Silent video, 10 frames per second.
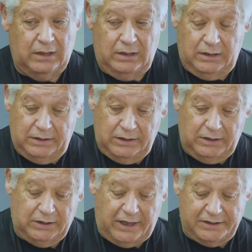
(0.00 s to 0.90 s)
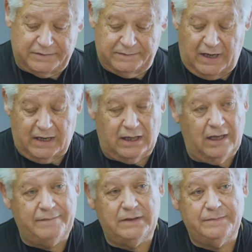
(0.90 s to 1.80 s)
In the case of
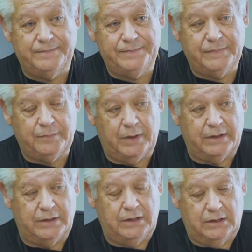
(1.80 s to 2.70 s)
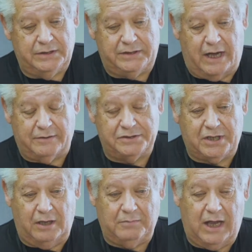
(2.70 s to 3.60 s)
9/11, when the towers
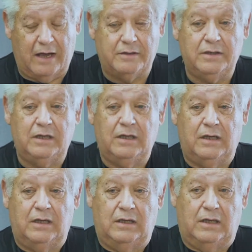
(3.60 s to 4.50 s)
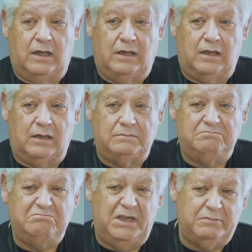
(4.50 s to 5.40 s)
came down,
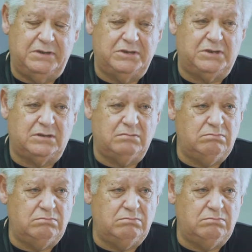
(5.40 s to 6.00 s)
it was